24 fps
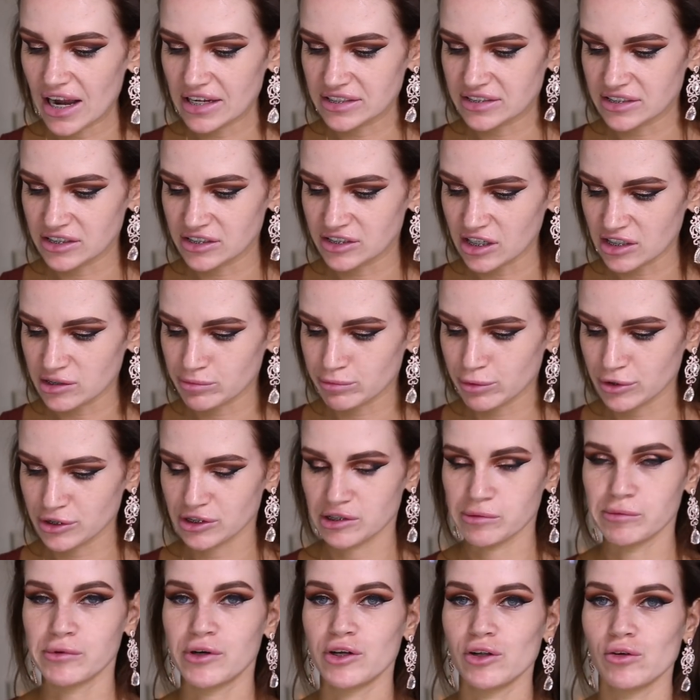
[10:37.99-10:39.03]
I did just
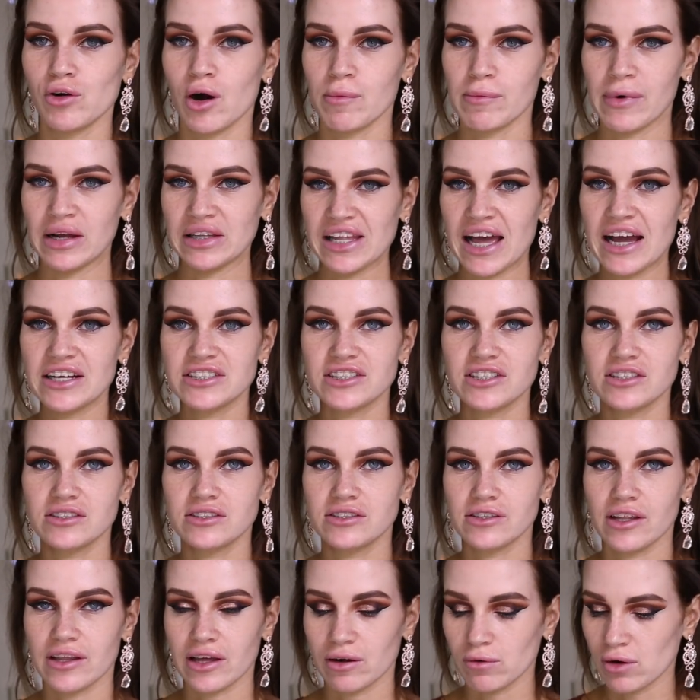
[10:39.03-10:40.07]
put some glue on my
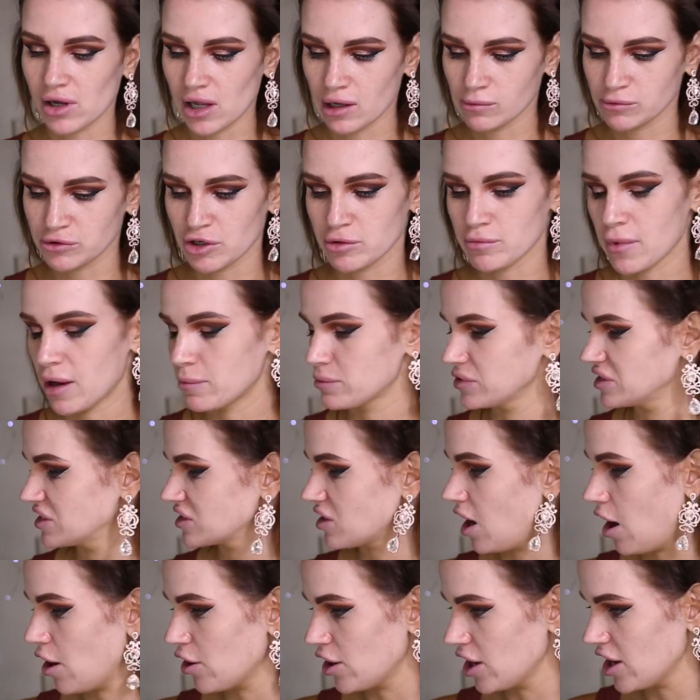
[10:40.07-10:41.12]
lashes so that while I'm doing my
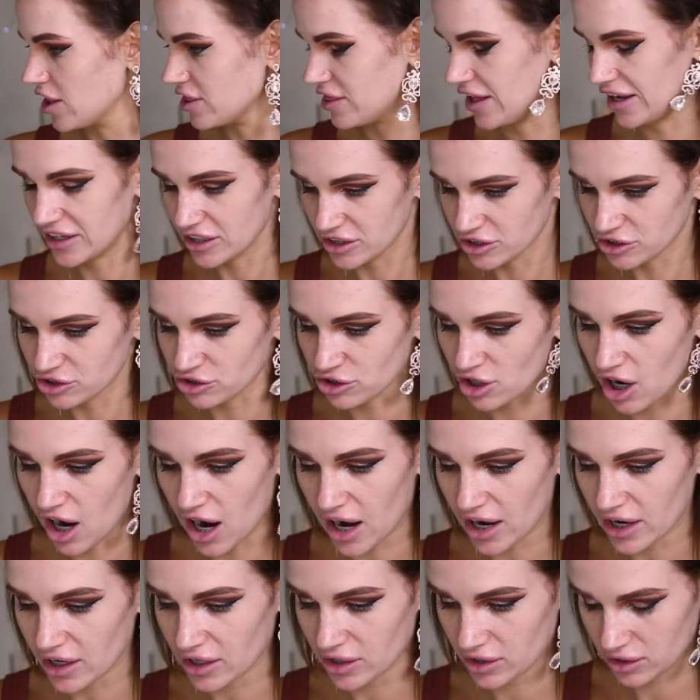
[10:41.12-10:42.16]
mascara, they can
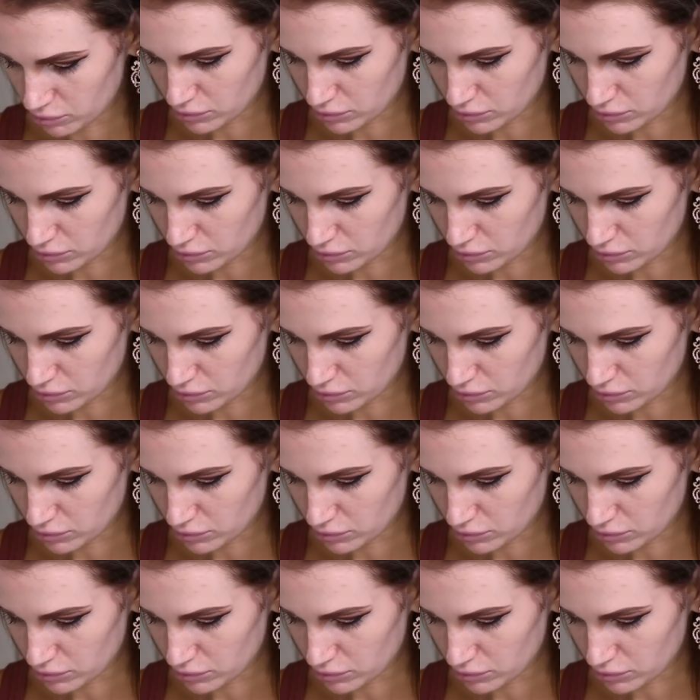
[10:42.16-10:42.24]
dry.